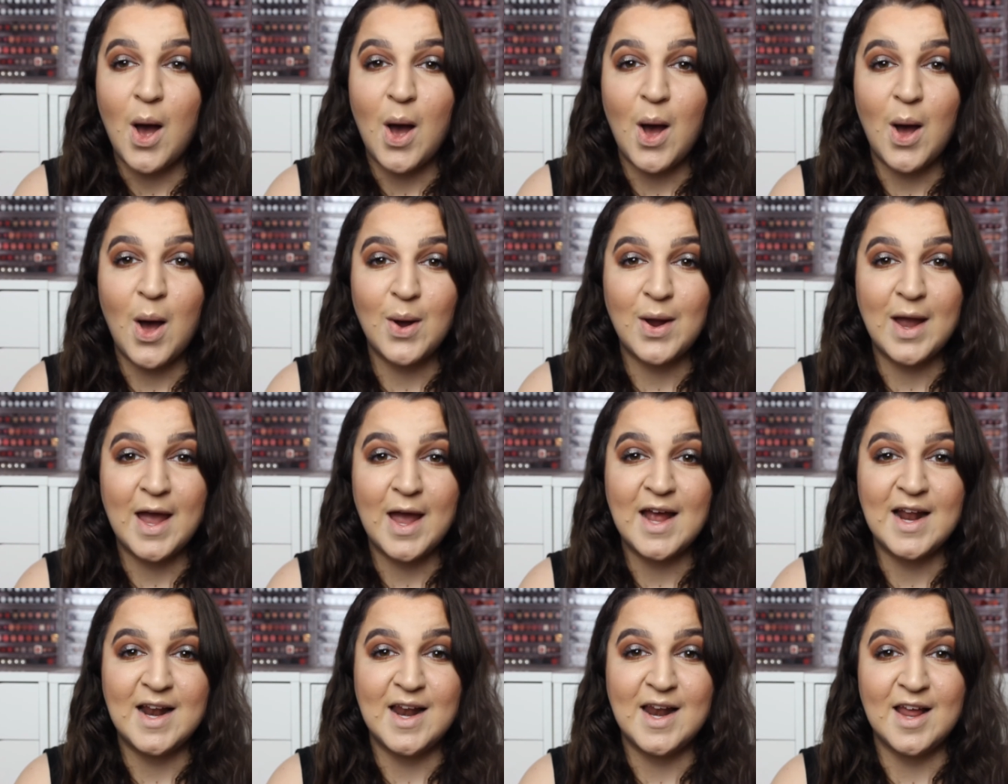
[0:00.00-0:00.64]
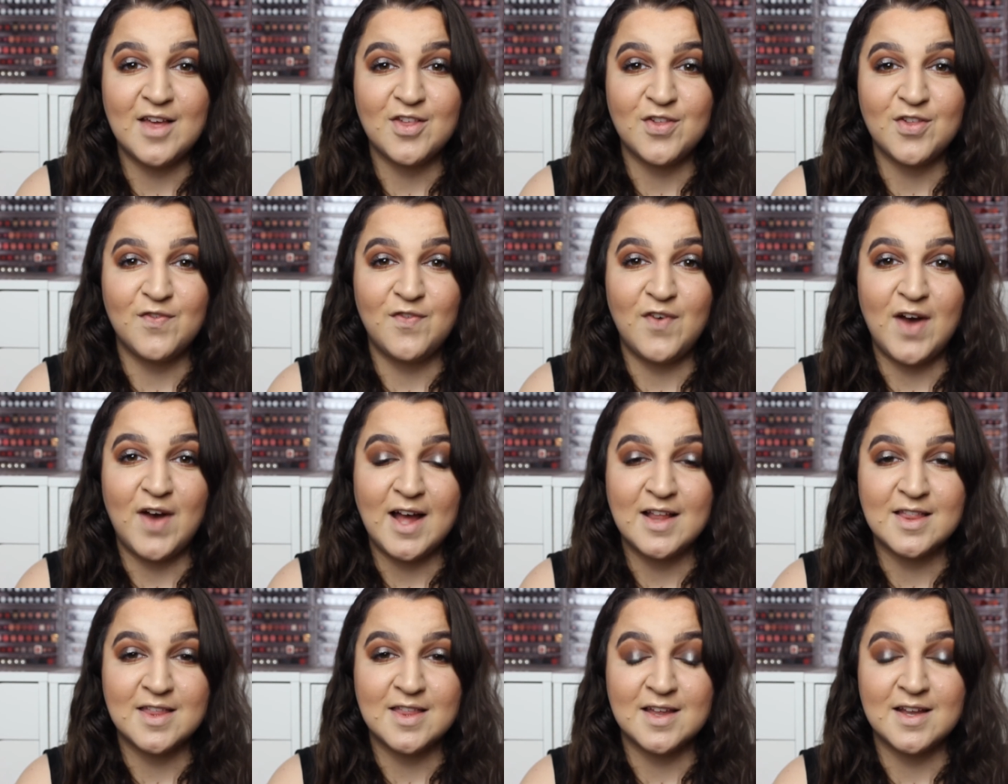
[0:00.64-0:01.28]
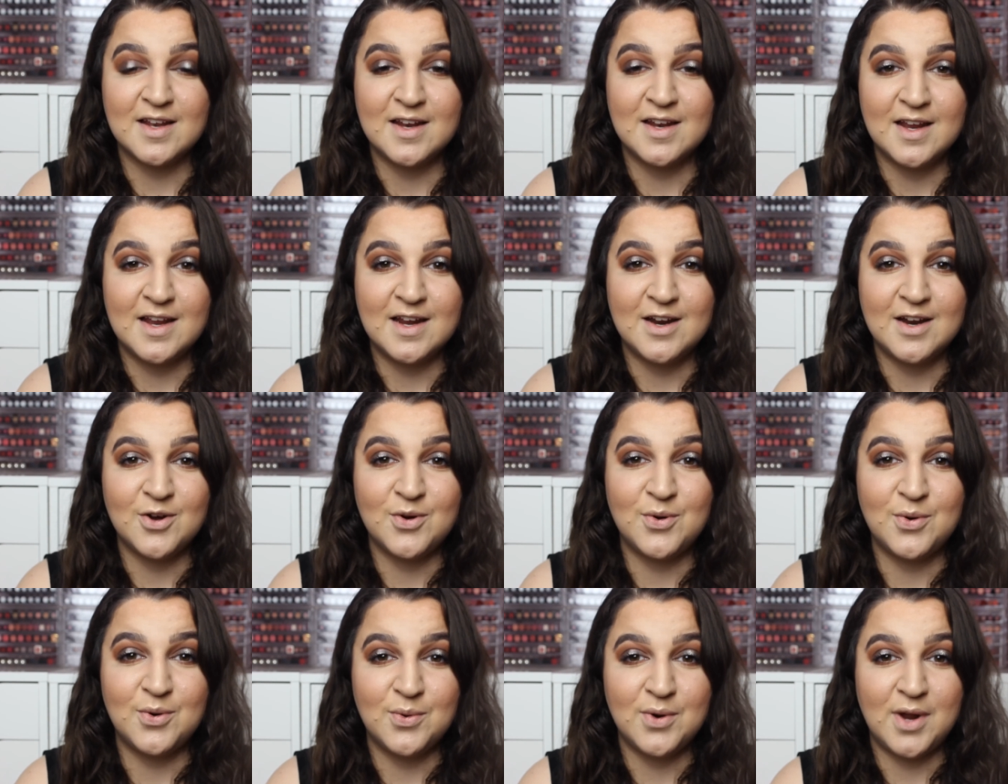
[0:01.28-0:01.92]
Okay, let's find an inner
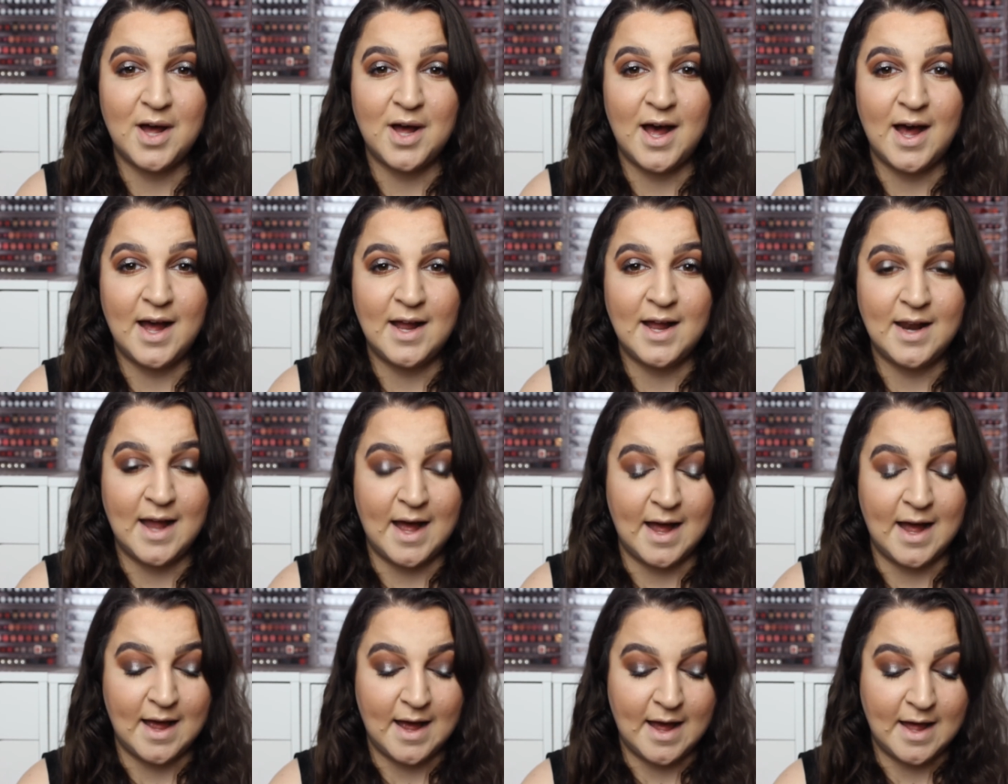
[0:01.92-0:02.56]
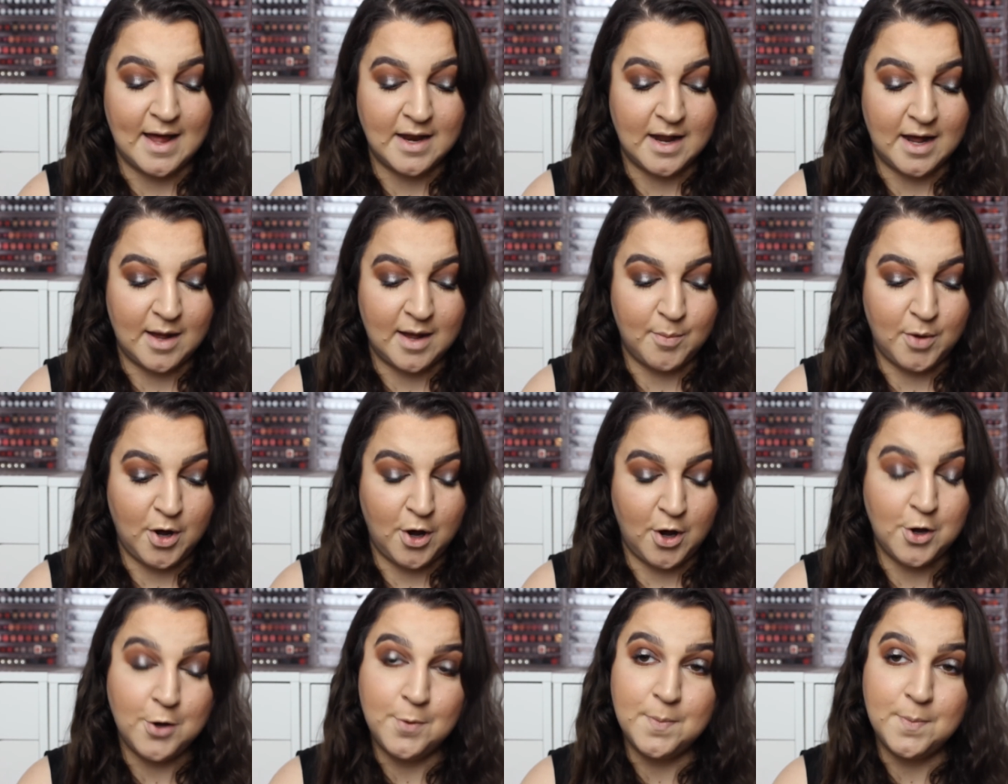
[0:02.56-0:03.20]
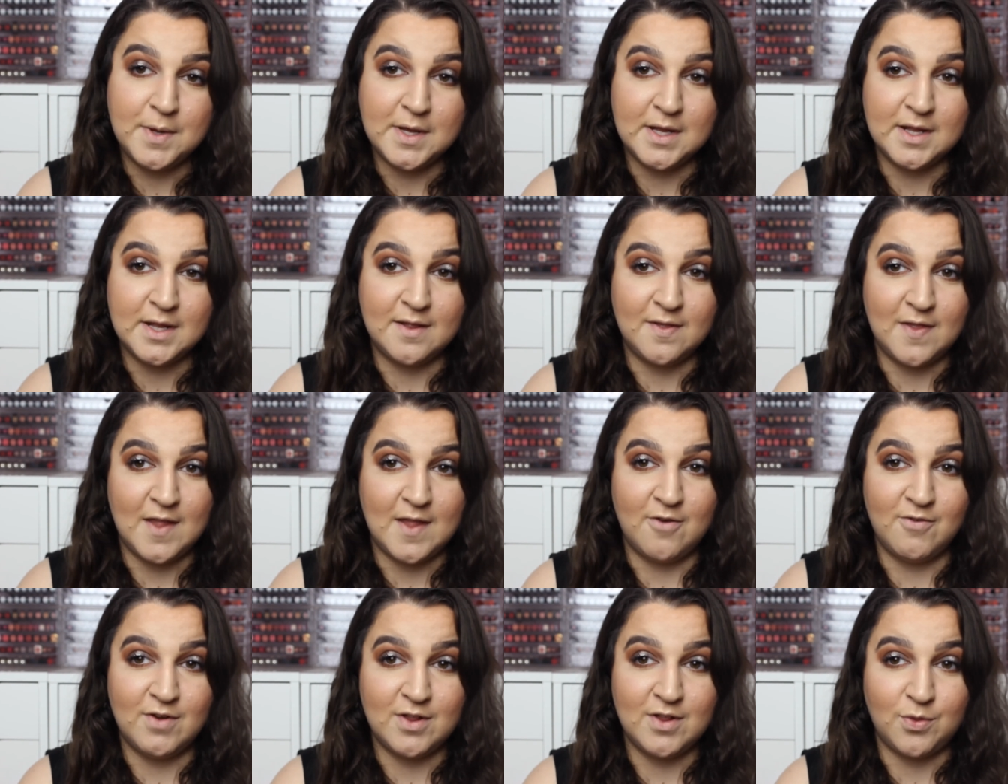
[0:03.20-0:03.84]
corner highlight and I'm hoping
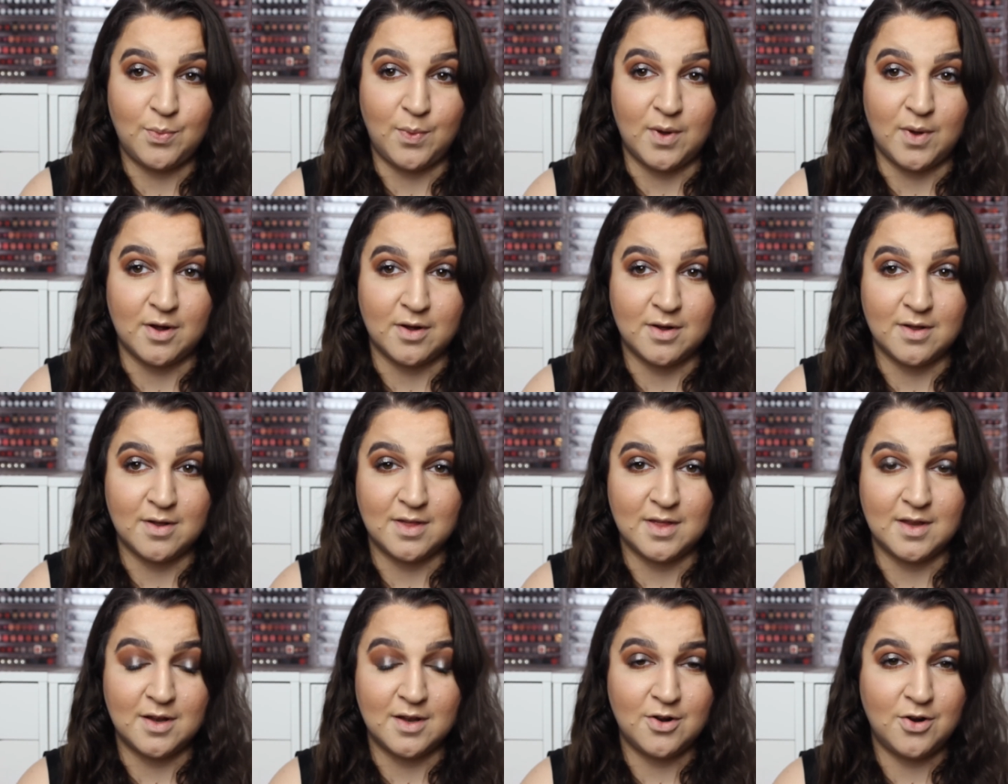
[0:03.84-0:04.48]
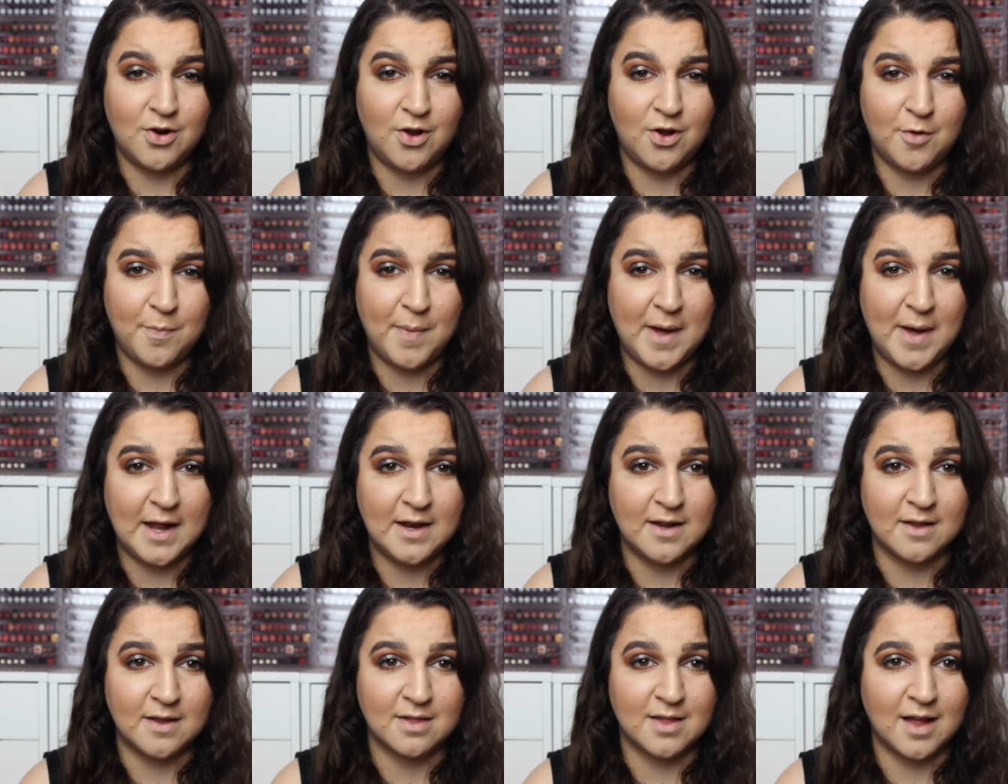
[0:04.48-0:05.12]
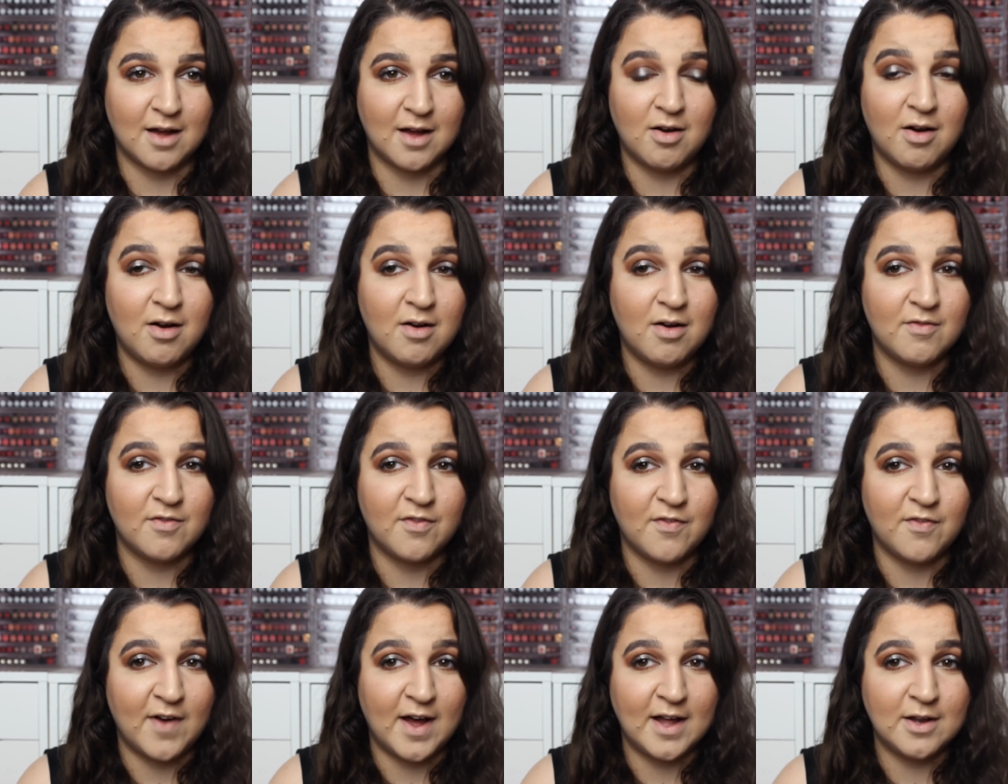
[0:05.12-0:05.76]
there is one because in a lot of palettes I can't
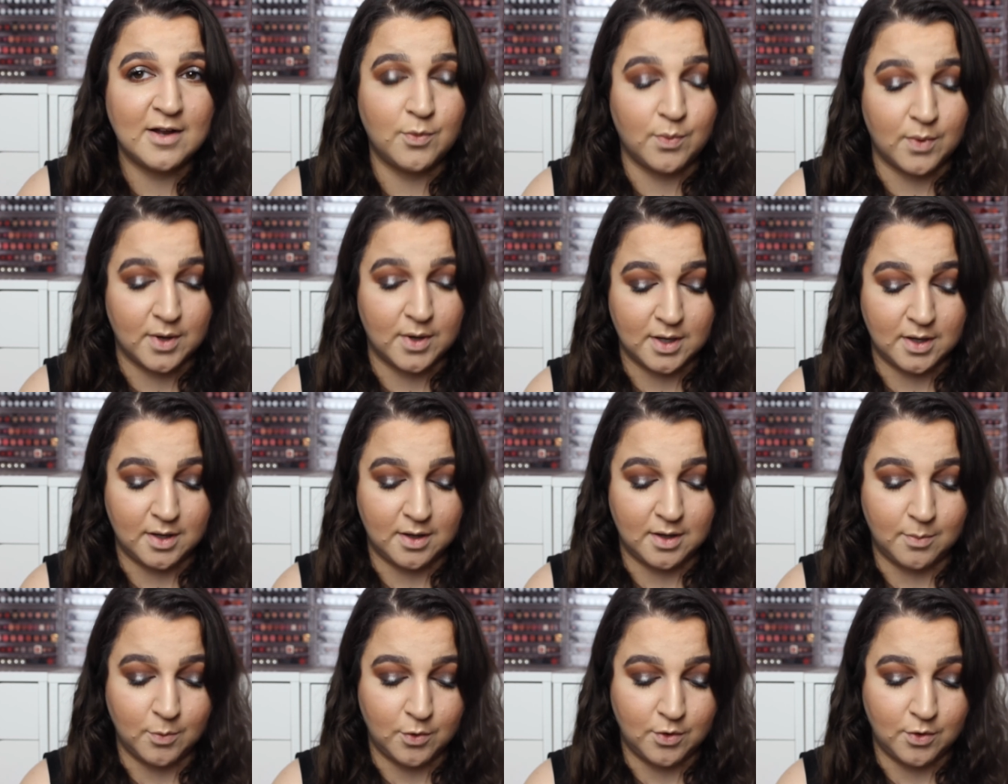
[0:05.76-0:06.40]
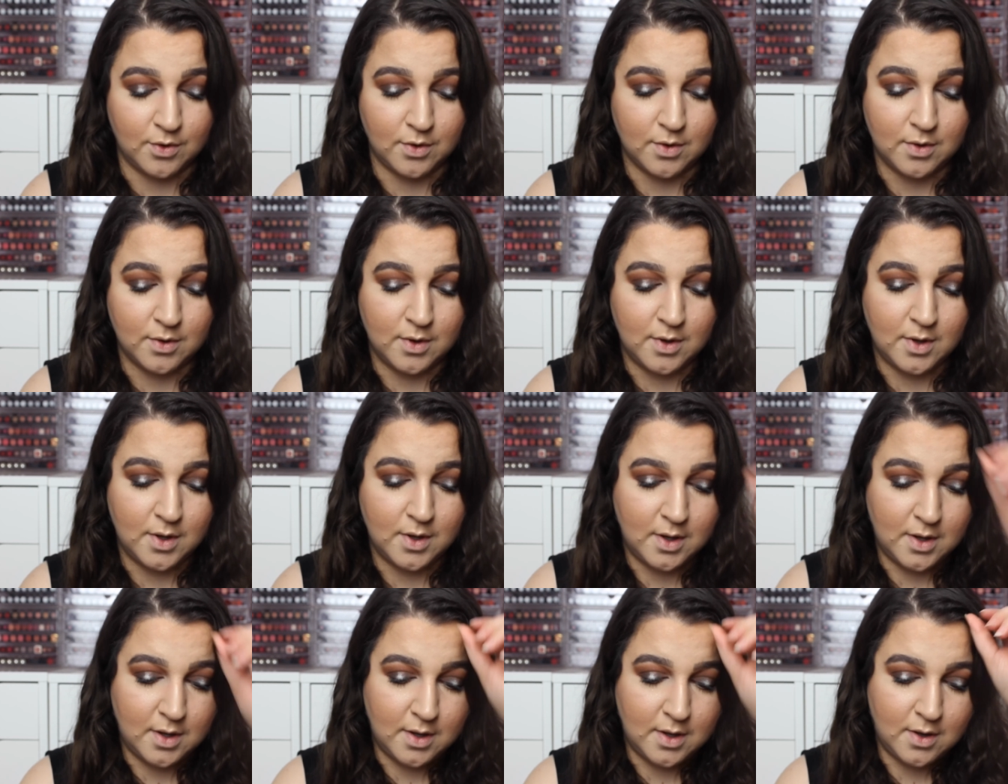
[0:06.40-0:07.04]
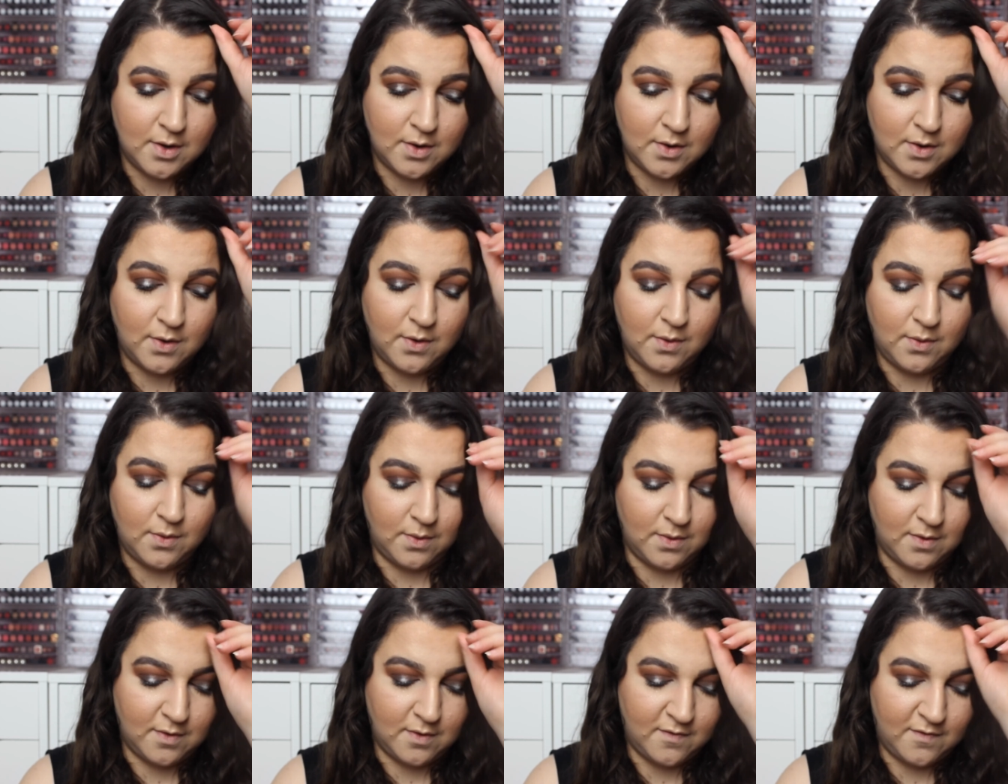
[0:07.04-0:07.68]
find one anymore.
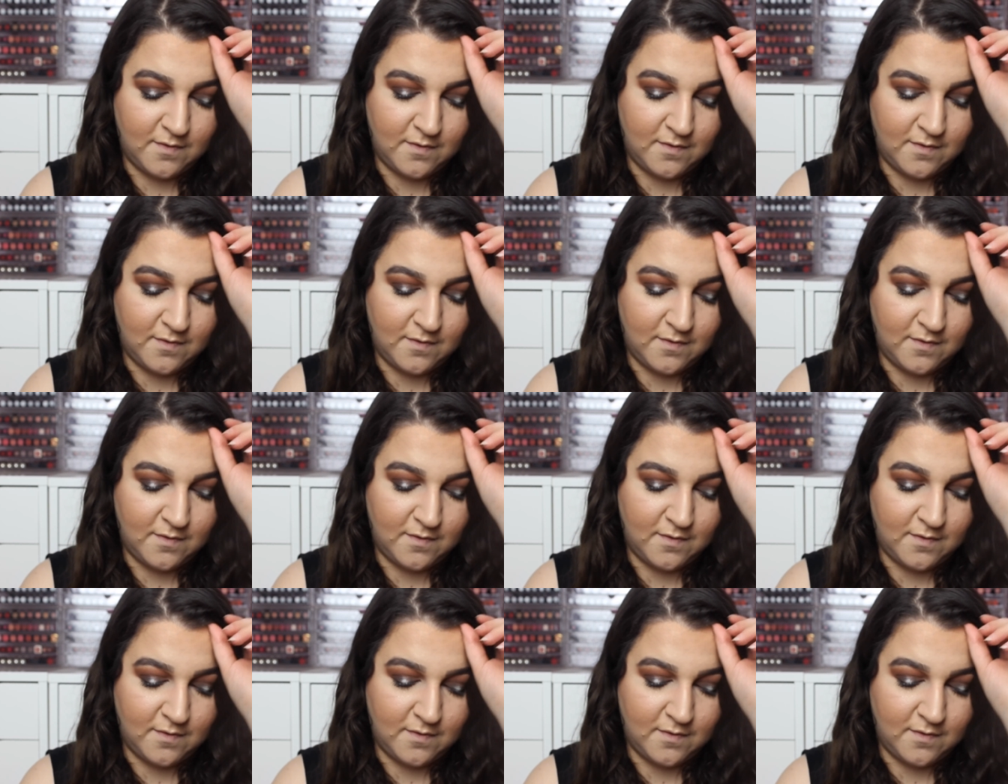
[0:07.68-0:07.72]
Oh!